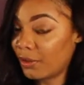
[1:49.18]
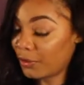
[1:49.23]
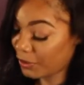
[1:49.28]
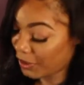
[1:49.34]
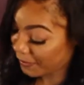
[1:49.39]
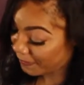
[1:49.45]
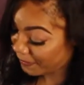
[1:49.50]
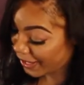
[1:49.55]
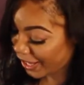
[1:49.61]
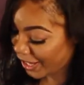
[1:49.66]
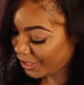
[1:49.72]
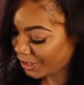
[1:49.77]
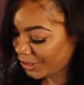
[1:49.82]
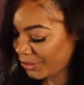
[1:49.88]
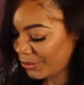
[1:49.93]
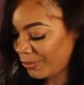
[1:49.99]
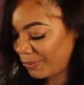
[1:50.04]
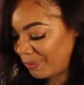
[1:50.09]
Red flag
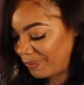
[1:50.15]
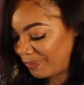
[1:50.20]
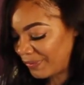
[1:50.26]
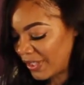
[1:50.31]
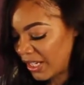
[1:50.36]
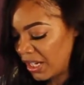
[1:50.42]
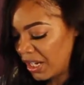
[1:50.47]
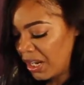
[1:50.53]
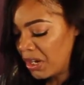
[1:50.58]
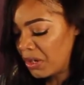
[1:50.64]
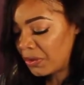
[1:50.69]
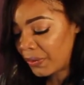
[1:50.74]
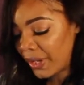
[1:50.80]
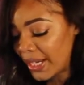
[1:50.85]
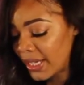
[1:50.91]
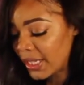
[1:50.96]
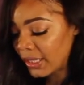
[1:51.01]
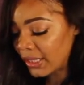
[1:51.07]
two.
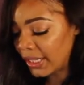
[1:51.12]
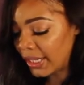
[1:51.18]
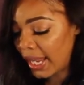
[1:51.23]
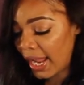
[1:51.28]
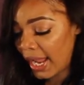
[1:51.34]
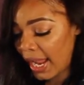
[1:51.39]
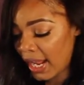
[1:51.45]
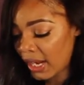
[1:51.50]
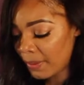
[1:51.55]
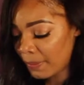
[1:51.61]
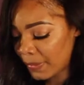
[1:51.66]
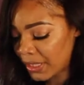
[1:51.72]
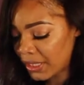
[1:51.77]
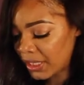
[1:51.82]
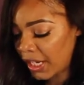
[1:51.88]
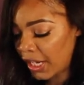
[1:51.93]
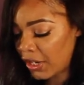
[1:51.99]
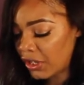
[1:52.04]
Recently, I had a
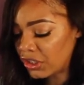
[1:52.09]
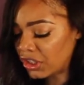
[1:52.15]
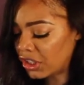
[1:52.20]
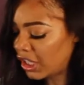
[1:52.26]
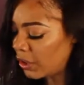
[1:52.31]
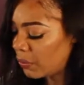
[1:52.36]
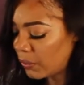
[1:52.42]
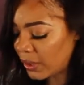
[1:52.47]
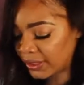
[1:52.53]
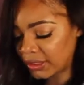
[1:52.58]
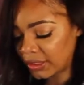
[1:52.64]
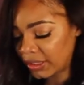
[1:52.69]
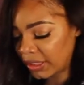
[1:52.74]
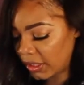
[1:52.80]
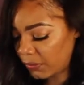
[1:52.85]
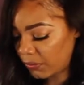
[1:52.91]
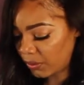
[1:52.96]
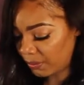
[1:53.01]
miscarriage and he wasn't
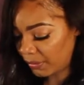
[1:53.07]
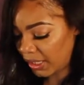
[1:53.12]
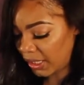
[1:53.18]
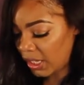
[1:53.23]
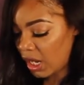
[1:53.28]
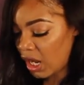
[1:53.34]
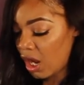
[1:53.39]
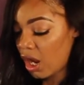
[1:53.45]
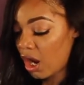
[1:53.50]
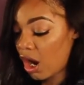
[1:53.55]
there for me,